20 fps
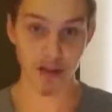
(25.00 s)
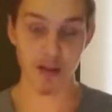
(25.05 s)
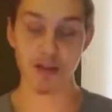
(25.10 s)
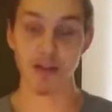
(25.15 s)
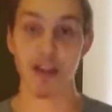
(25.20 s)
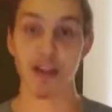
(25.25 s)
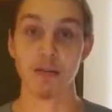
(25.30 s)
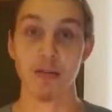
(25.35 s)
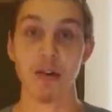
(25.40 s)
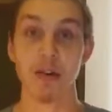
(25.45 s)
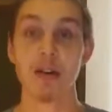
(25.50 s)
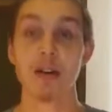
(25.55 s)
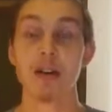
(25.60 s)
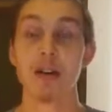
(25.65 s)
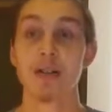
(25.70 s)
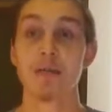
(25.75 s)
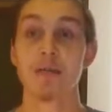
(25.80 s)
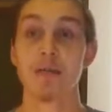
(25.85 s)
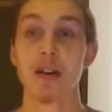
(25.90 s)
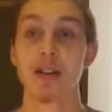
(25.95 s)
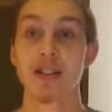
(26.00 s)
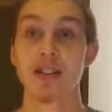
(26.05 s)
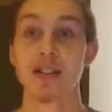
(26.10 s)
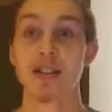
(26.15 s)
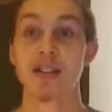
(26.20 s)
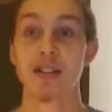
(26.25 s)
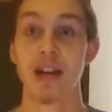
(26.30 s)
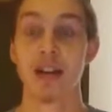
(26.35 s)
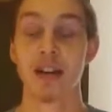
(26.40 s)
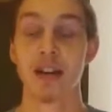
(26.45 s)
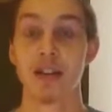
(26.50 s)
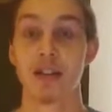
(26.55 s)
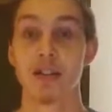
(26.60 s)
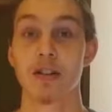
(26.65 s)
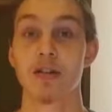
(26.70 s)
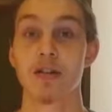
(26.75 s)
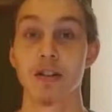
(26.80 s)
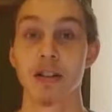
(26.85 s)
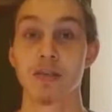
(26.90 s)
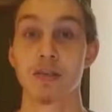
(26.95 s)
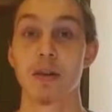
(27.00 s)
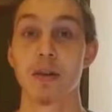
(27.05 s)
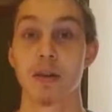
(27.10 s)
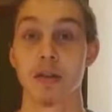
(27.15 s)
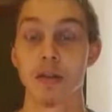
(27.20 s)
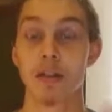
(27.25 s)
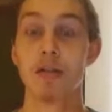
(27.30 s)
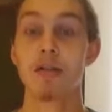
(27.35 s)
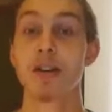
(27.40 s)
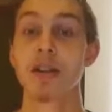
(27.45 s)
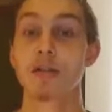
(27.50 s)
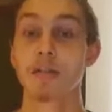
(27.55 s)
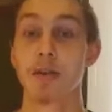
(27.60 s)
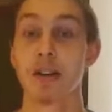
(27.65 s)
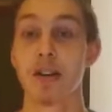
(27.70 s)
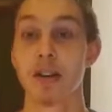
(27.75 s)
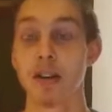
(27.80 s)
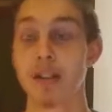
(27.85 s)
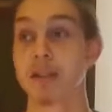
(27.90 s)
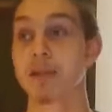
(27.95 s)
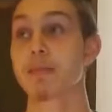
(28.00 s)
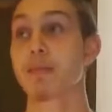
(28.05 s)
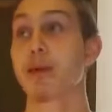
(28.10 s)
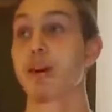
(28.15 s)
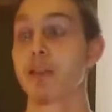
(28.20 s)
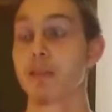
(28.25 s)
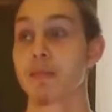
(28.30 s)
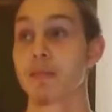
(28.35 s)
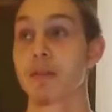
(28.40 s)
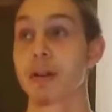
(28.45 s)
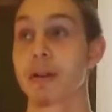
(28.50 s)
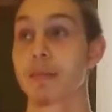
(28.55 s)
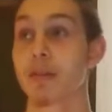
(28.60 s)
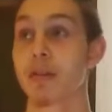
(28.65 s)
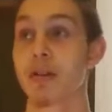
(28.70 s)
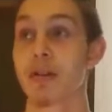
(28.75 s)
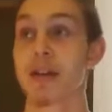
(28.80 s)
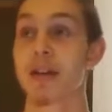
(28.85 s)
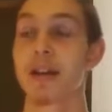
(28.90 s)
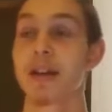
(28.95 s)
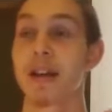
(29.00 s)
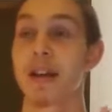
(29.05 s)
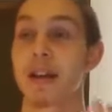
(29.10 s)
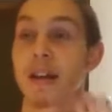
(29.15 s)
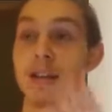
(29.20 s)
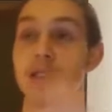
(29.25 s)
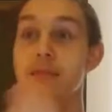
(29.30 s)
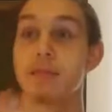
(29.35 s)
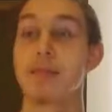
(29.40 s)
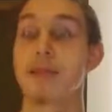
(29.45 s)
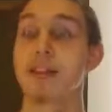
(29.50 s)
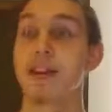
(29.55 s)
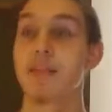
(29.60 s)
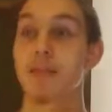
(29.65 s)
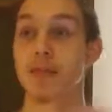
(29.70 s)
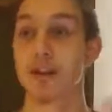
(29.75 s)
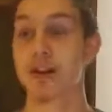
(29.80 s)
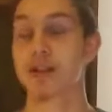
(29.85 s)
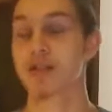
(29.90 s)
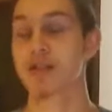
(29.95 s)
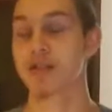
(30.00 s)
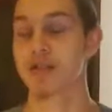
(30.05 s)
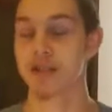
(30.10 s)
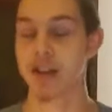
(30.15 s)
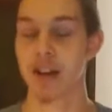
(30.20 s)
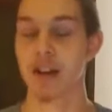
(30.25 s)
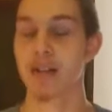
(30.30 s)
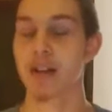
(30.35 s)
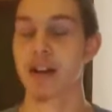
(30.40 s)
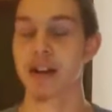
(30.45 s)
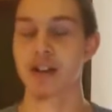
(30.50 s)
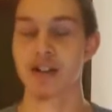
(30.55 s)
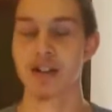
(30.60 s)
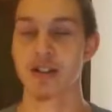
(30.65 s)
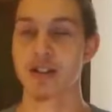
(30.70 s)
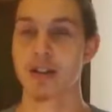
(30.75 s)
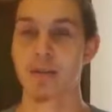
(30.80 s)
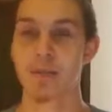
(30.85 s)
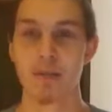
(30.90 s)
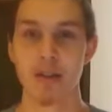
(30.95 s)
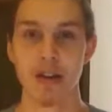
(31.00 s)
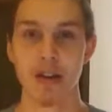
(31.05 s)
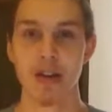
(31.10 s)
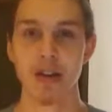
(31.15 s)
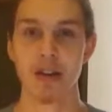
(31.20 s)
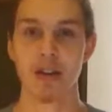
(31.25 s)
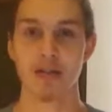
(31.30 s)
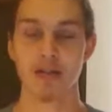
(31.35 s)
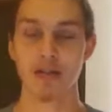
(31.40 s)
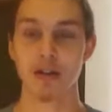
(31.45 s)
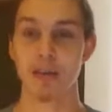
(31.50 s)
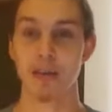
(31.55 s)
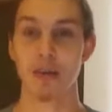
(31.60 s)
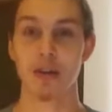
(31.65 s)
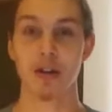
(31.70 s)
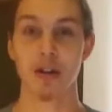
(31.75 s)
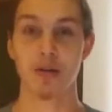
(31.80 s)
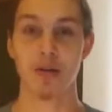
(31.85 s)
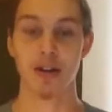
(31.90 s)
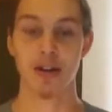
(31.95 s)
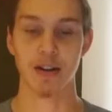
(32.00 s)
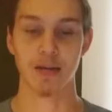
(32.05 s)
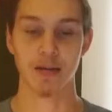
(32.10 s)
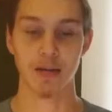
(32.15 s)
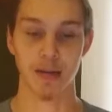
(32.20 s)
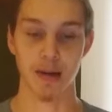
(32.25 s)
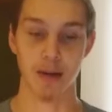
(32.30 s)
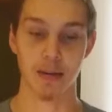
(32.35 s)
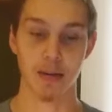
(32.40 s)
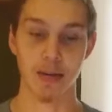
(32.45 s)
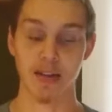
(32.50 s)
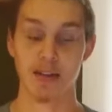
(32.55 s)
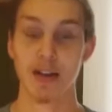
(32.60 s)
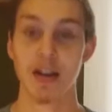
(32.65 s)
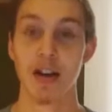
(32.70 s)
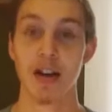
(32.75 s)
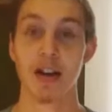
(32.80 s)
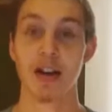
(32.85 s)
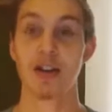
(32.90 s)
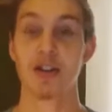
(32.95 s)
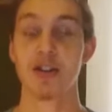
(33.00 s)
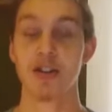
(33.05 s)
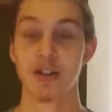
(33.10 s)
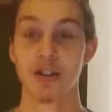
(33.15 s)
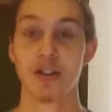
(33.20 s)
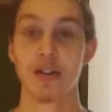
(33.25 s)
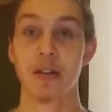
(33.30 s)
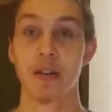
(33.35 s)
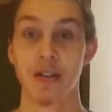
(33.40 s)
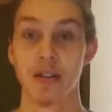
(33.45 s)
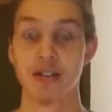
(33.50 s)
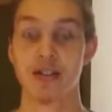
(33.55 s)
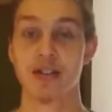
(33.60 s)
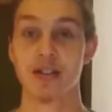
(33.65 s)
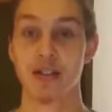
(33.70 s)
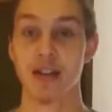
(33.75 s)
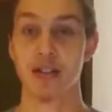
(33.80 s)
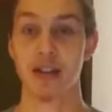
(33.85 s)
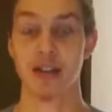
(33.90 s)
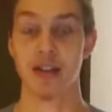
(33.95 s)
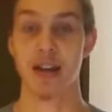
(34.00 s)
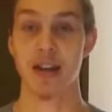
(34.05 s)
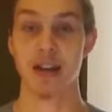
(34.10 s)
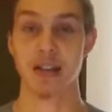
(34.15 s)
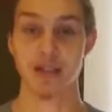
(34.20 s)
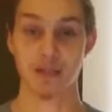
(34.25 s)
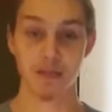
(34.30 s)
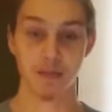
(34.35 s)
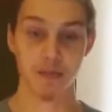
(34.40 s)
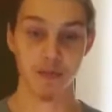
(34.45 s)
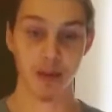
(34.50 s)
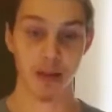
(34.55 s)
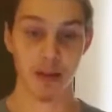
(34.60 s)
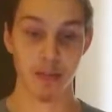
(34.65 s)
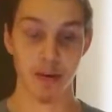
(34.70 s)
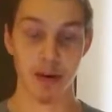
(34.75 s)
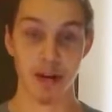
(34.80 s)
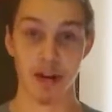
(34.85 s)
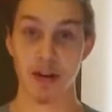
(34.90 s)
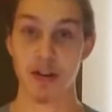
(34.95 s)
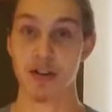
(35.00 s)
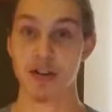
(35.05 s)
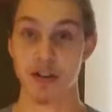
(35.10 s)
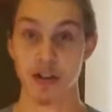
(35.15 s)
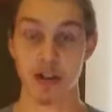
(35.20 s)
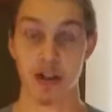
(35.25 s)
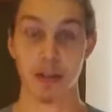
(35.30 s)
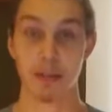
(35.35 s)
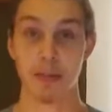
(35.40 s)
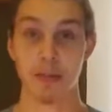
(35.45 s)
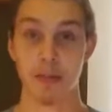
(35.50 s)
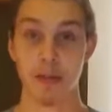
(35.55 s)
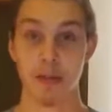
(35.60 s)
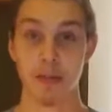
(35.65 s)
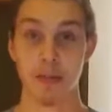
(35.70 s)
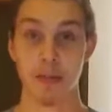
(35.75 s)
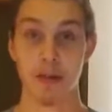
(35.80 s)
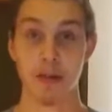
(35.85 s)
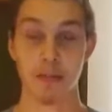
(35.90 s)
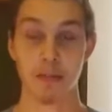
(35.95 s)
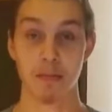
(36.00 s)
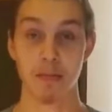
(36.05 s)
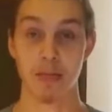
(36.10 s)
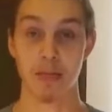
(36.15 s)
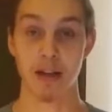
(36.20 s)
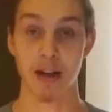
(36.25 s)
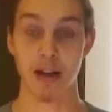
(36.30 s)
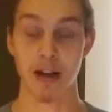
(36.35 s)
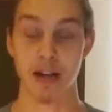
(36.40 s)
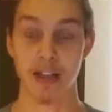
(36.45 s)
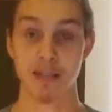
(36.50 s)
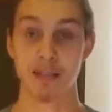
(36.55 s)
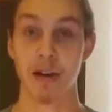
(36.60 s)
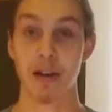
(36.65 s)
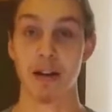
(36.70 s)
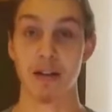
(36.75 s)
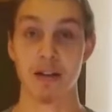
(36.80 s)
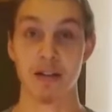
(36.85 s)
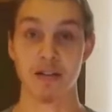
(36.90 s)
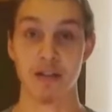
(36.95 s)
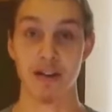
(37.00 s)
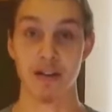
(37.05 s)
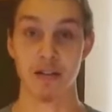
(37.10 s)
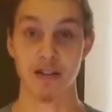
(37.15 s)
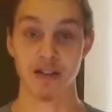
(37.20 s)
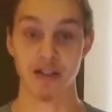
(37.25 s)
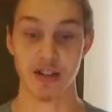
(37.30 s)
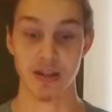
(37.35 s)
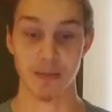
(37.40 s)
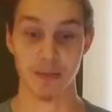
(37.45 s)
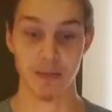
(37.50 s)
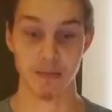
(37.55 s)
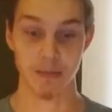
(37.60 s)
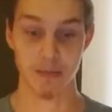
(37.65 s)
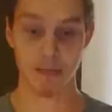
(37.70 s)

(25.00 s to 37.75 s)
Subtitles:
Let's say, well, when it says taking out the Holy Spirit could depart from people. It doesn't mean they've lost their salvation, and, you know, typical heretical arguments. I'm going to show you that this is not the case. But here's a clip of him spouting this heresy.